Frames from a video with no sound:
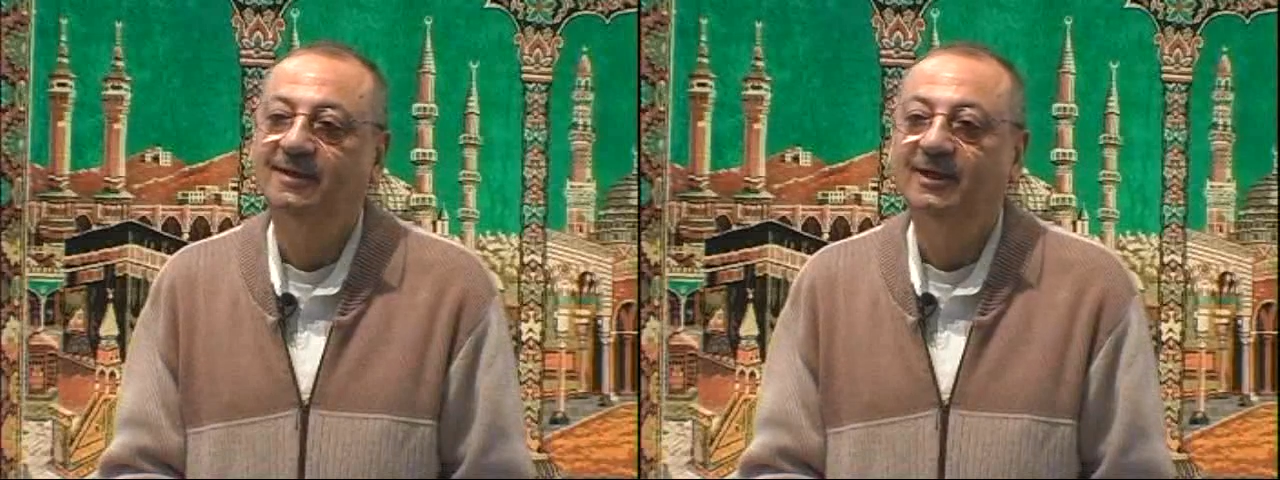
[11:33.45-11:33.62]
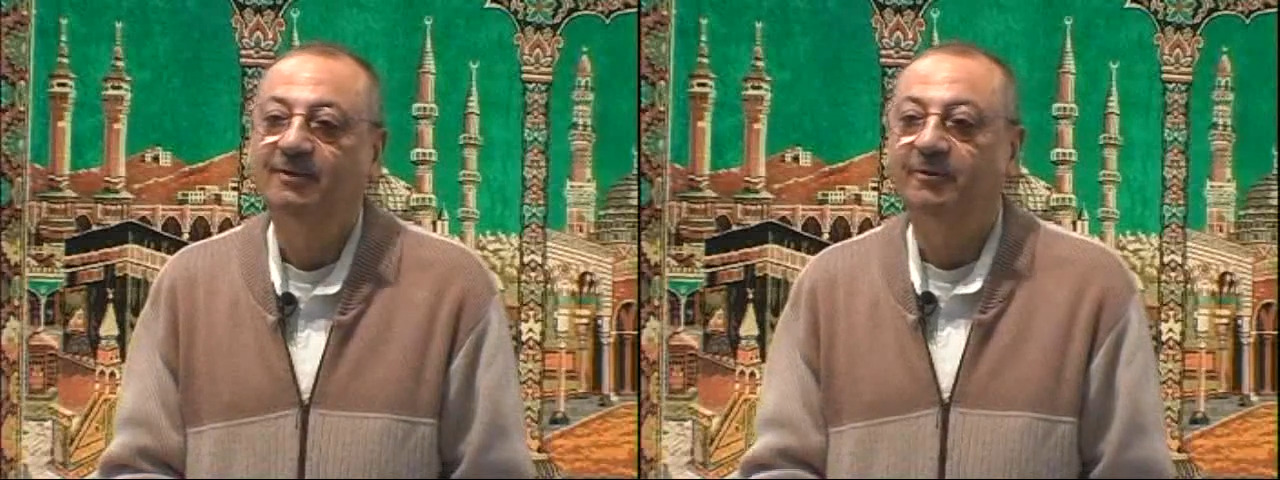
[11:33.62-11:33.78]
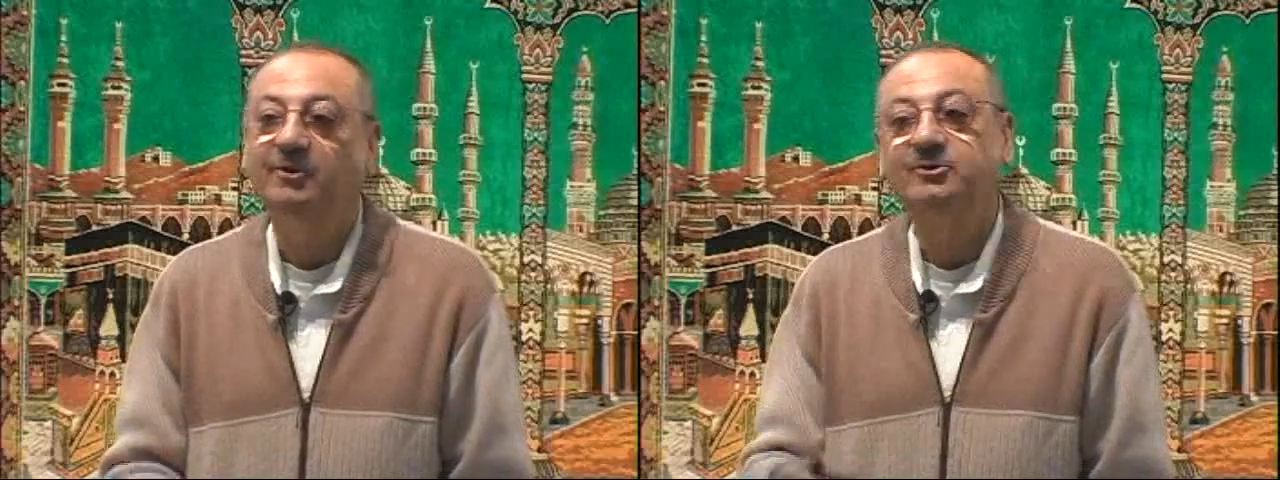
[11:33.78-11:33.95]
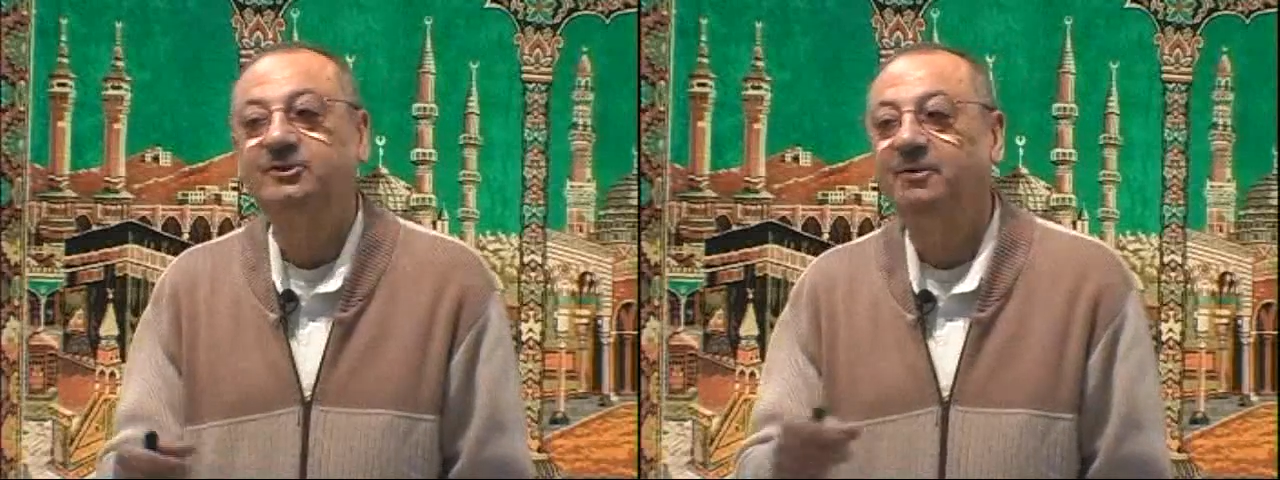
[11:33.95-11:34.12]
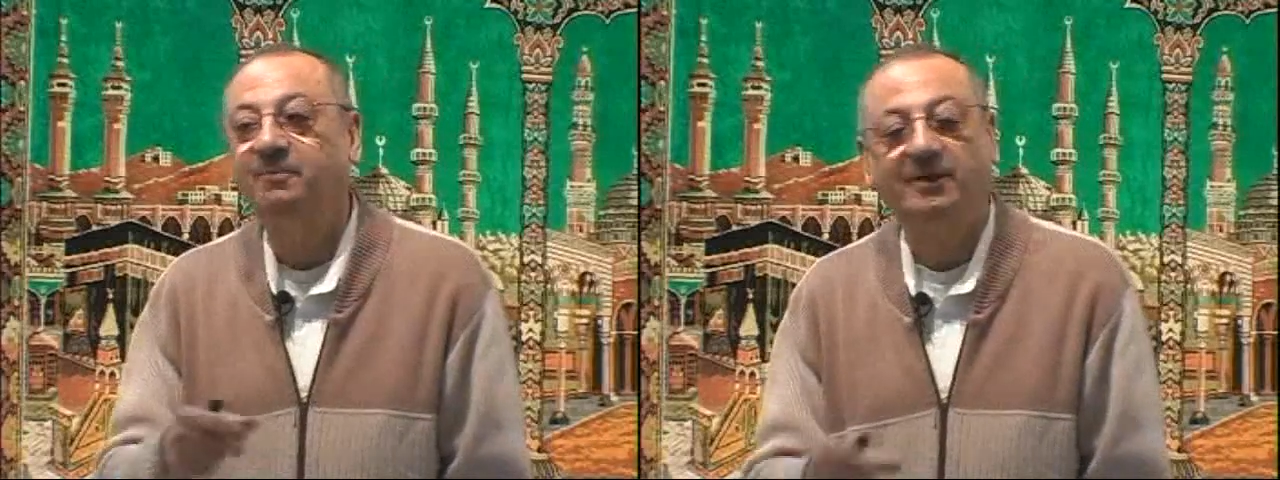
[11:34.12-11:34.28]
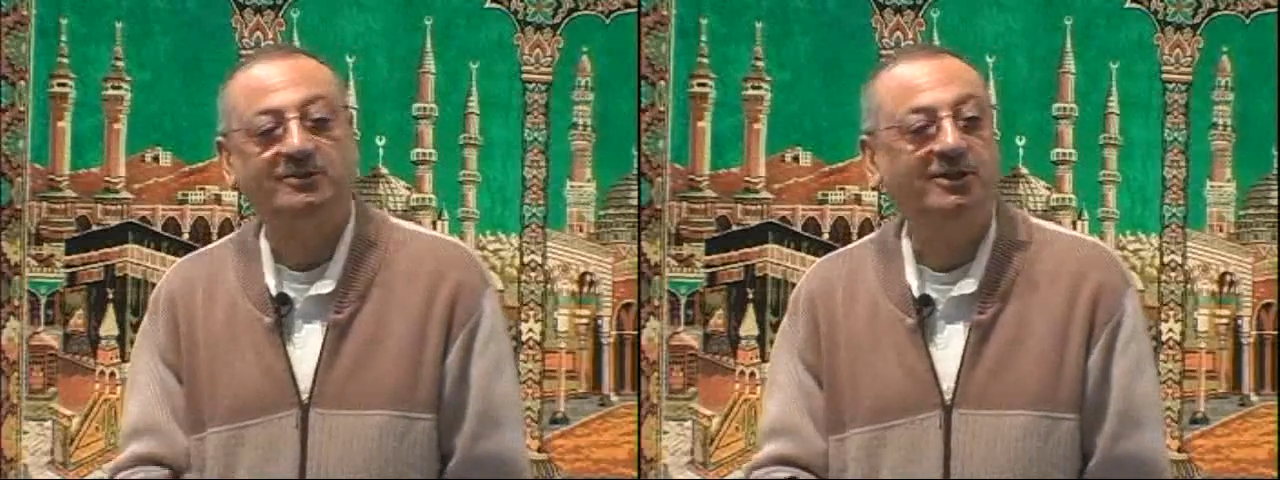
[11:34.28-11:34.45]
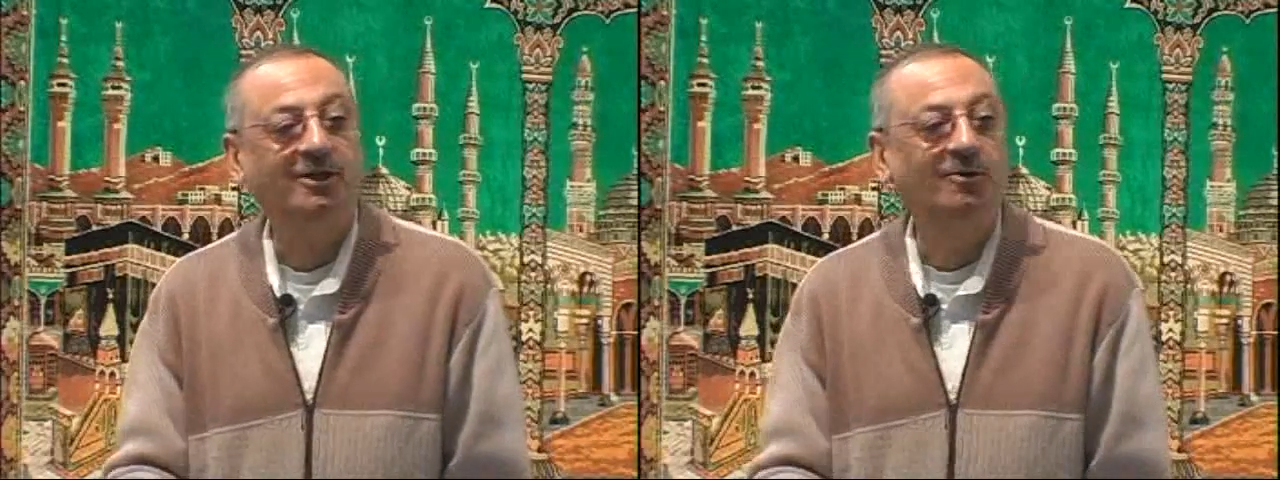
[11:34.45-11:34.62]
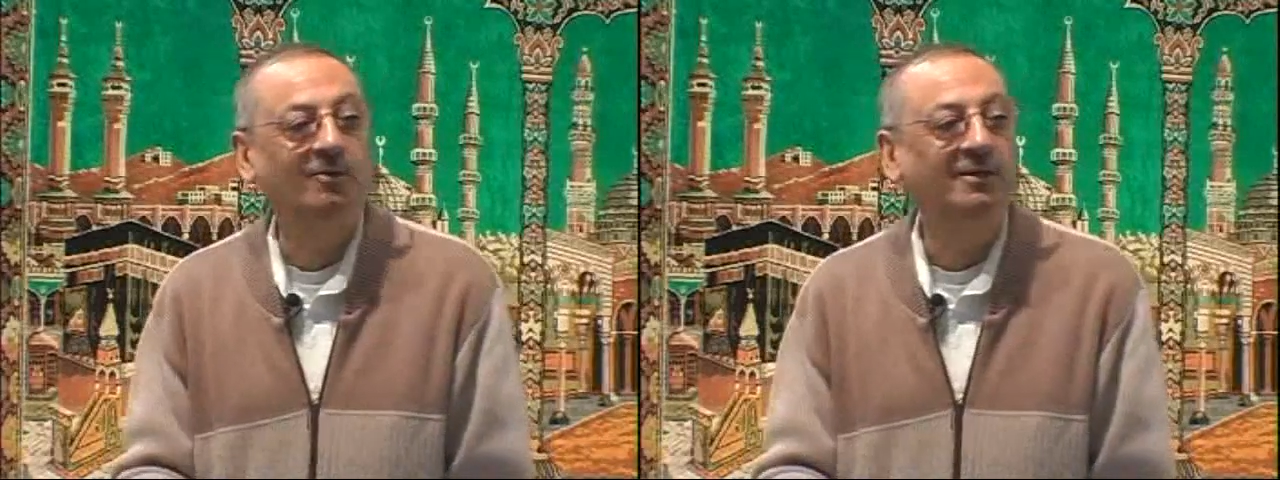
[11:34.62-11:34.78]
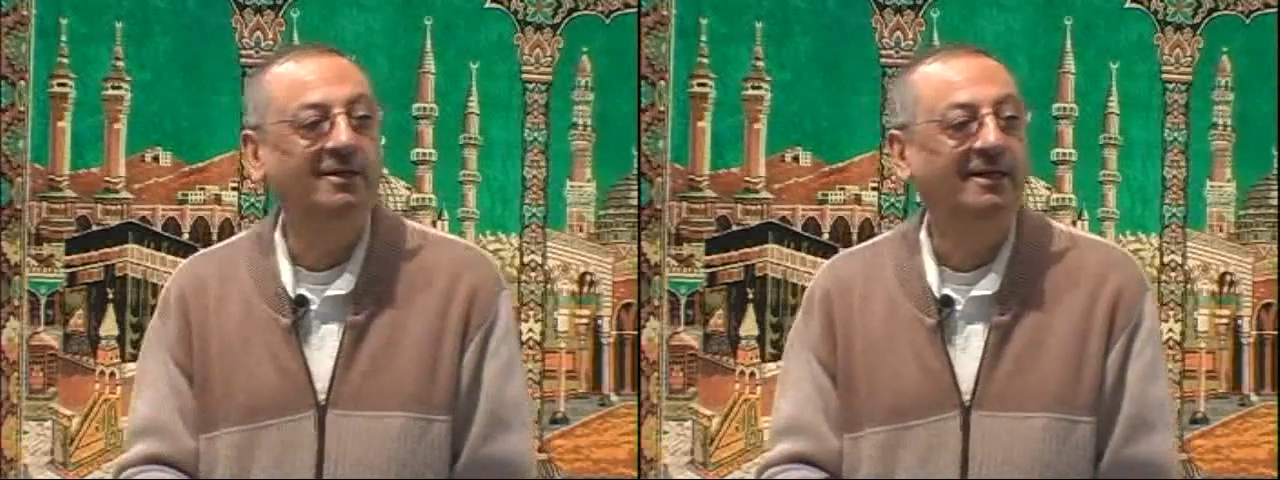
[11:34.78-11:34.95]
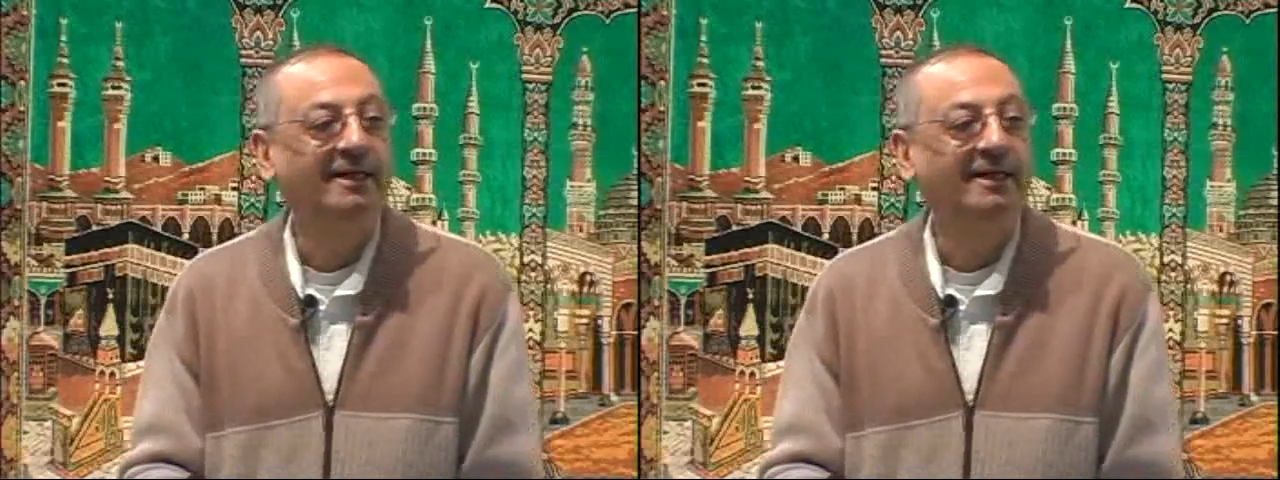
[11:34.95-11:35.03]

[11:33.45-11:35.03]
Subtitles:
When you say Basirun,